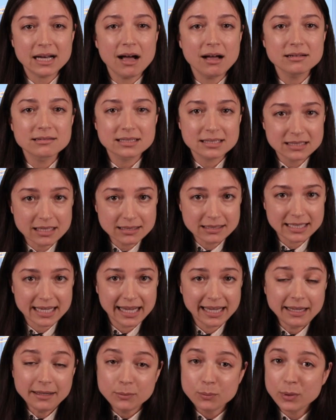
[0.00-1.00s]
on
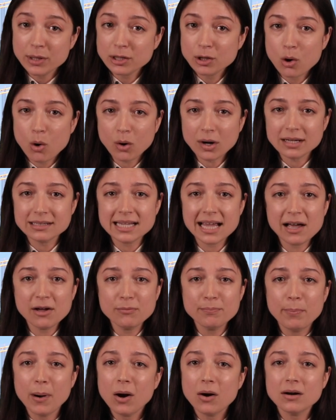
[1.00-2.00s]
Sunday when
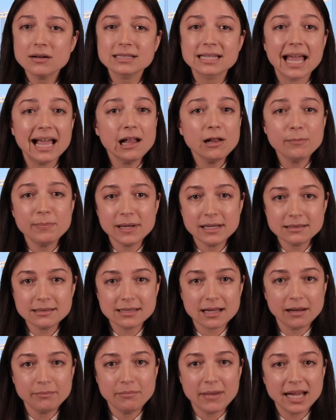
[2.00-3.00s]
Corktown bars hell-bent
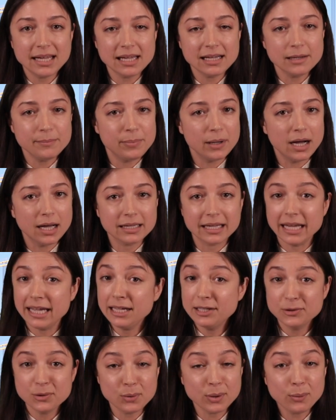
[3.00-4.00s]
on making a buck
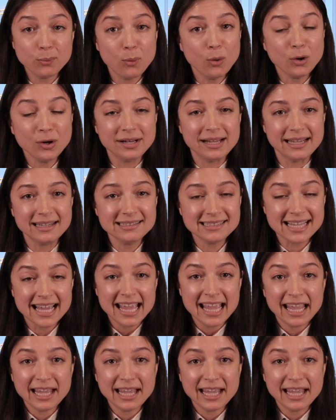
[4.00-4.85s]
ignore warnings